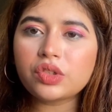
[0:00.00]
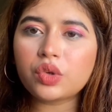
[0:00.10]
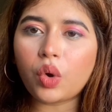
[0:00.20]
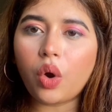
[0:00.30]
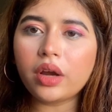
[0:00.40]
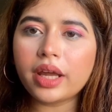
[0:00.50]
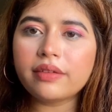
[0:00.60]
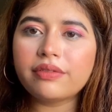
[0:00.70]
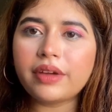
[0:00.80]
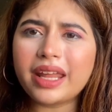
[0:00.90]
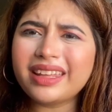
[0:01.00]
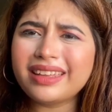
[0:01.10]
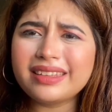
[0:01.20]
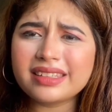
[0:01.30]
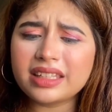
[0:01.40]
strong and very
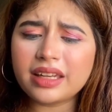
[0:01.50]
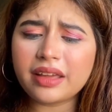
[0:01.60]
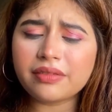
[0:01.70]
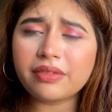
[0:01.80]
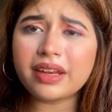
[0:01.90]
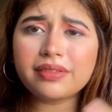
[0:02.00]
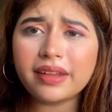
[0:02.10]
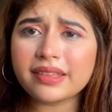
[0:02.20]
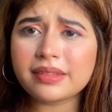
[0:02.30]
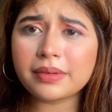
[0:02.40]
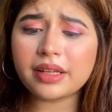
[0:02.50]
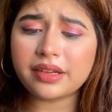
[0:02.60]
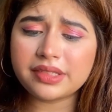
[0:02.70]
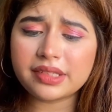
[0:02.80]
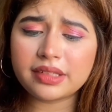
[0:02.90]
easily like very flexible,
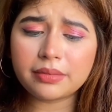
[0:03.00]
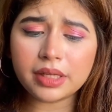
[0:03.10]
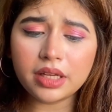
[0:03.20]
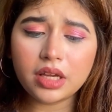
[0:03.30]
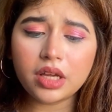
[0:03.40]
adjustable.